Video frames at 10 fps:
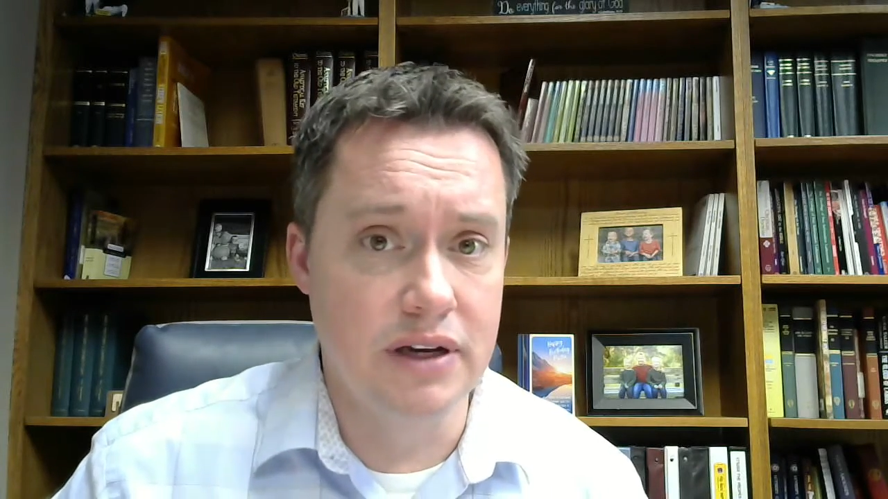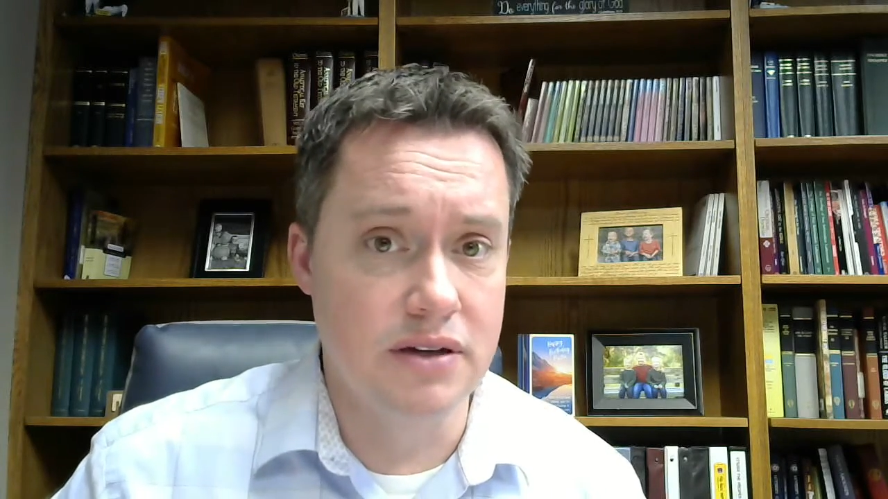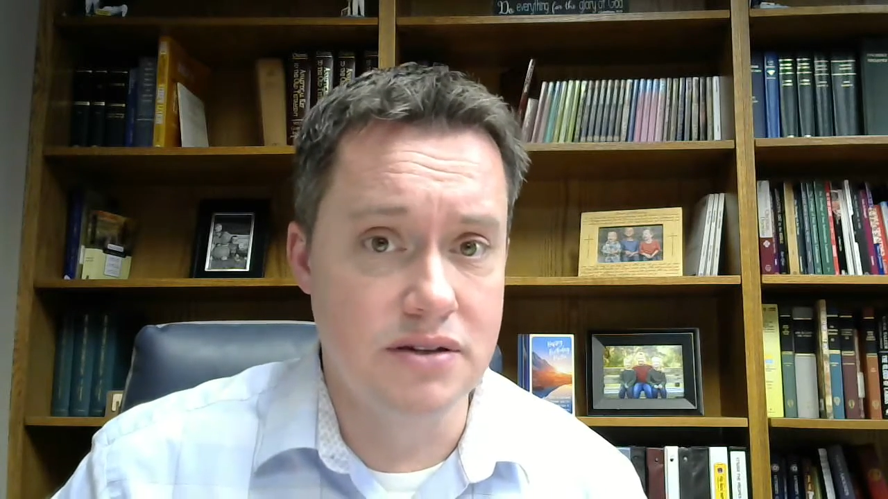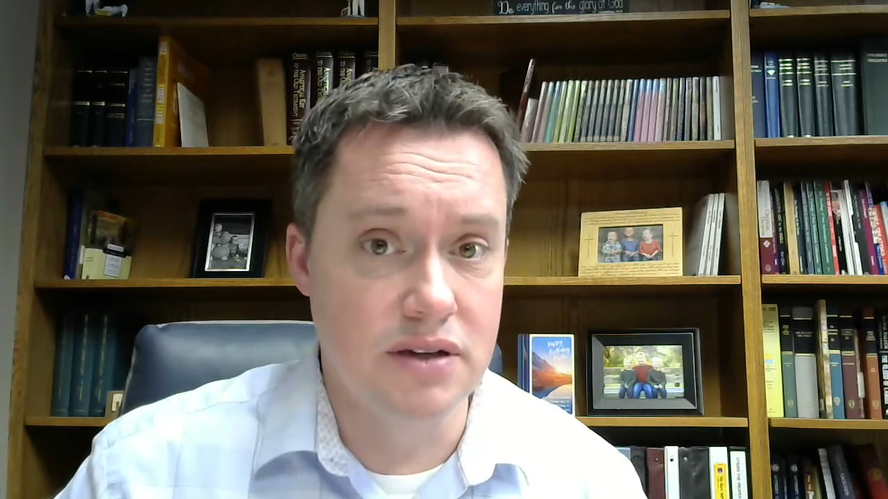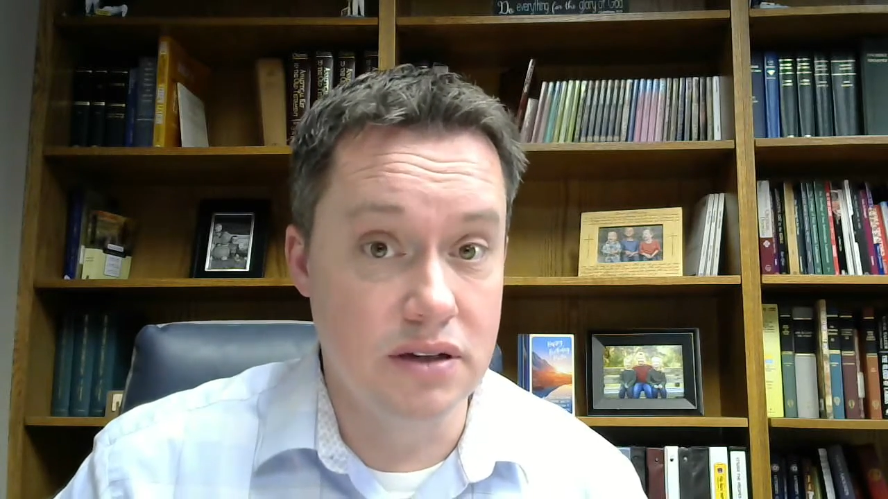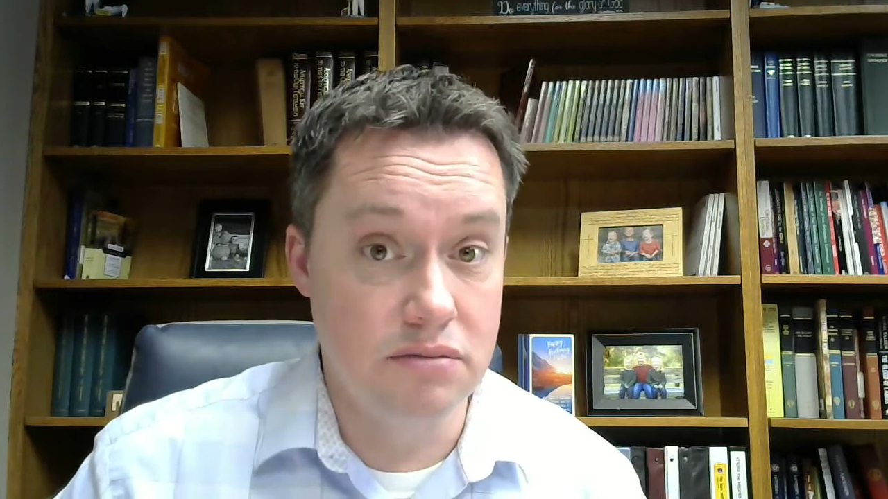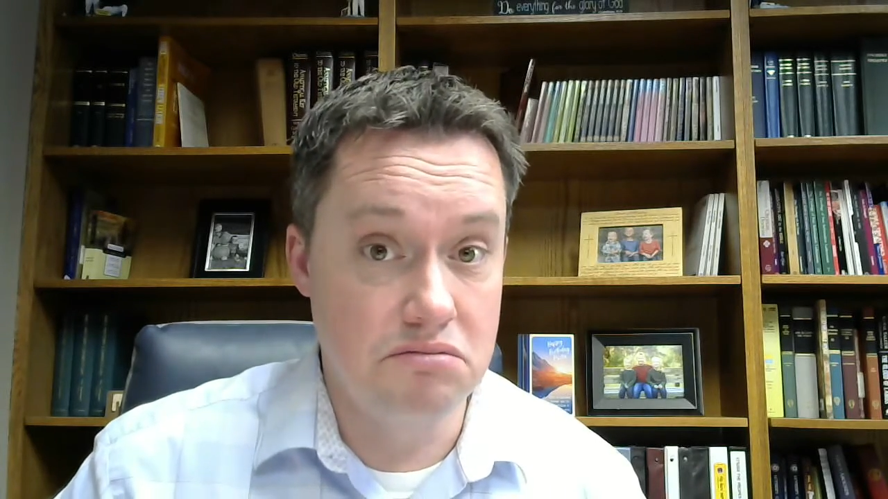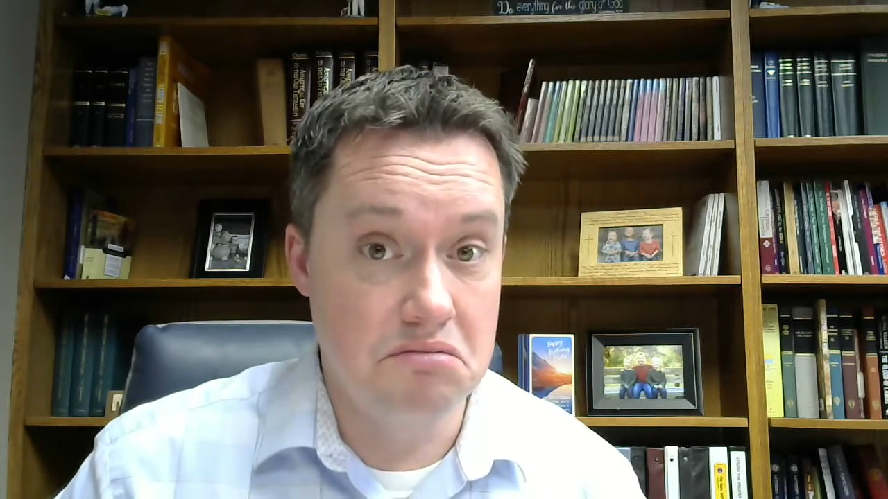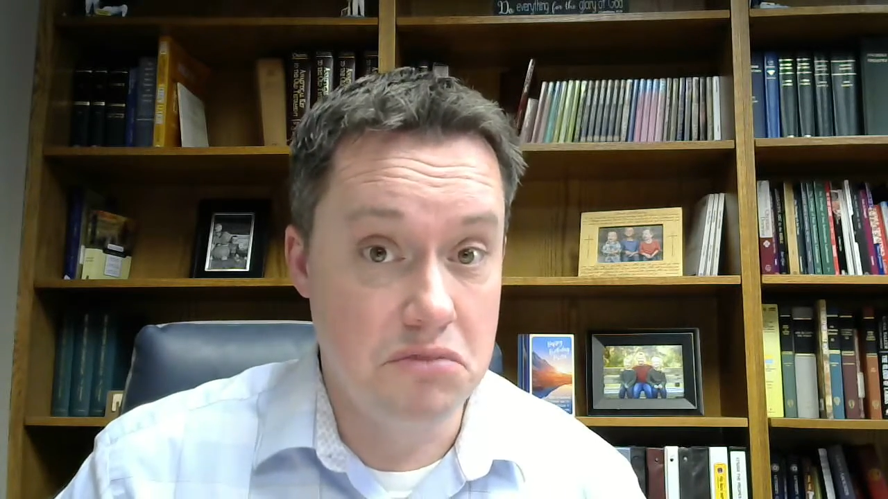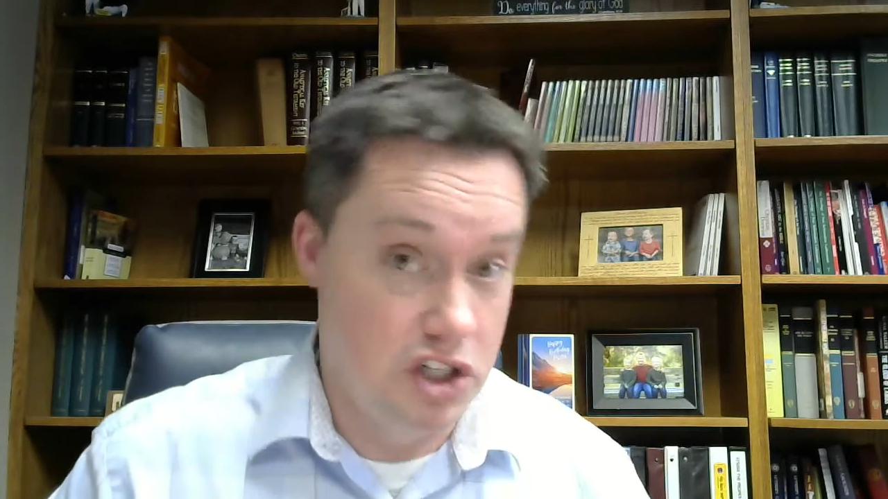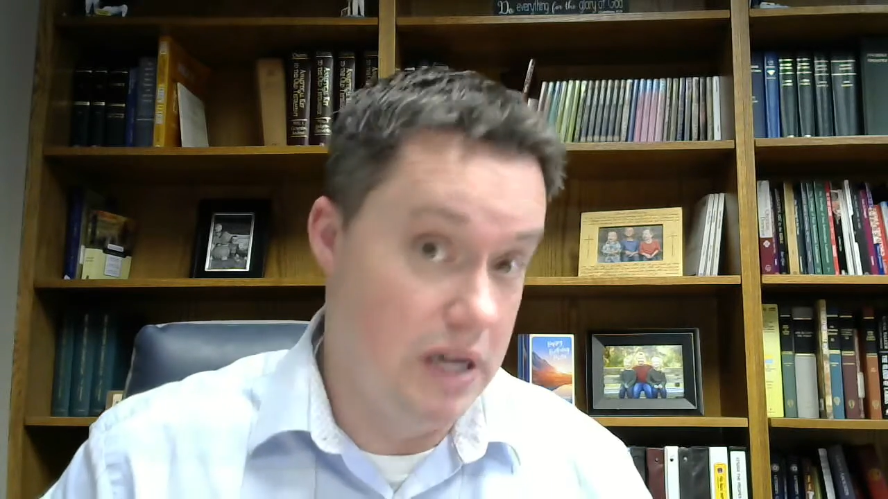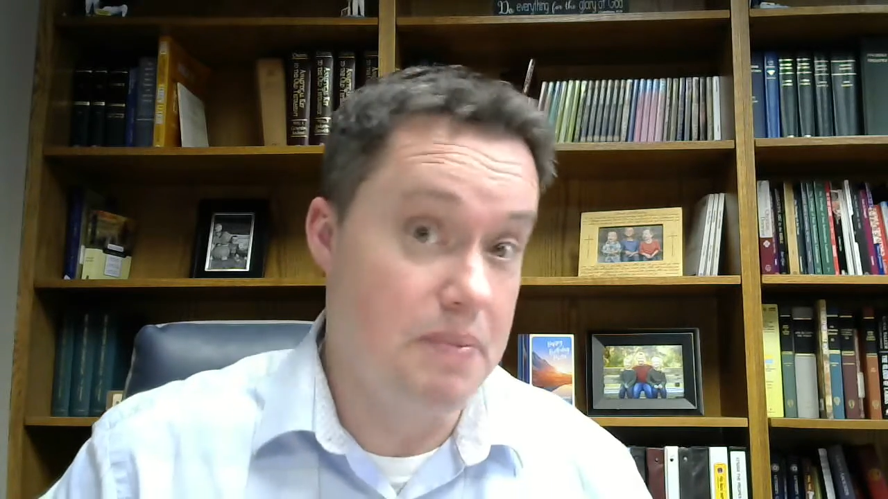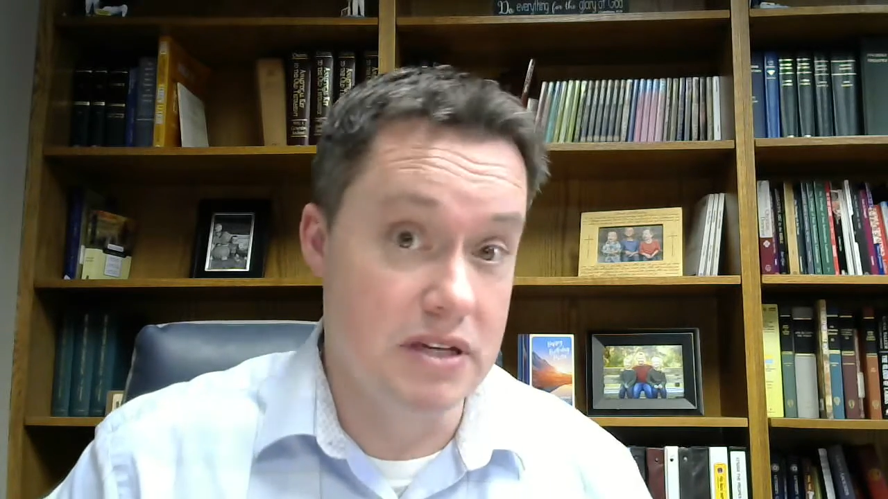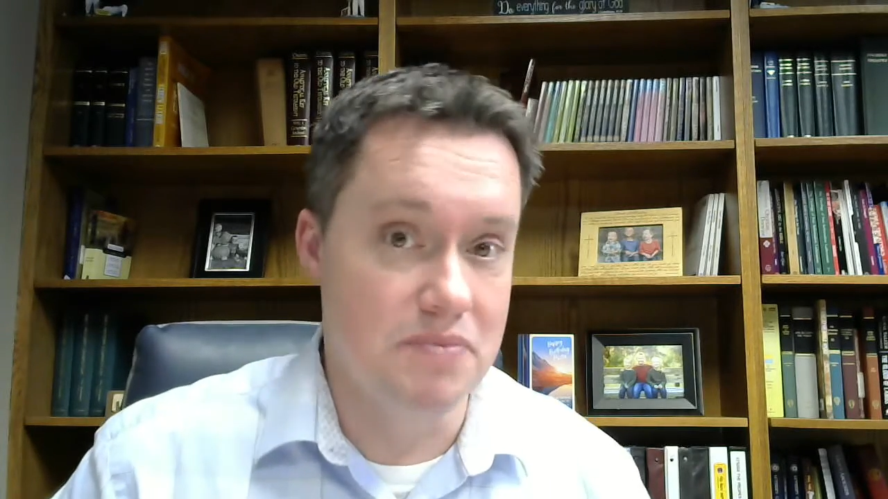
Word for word: is the cheapest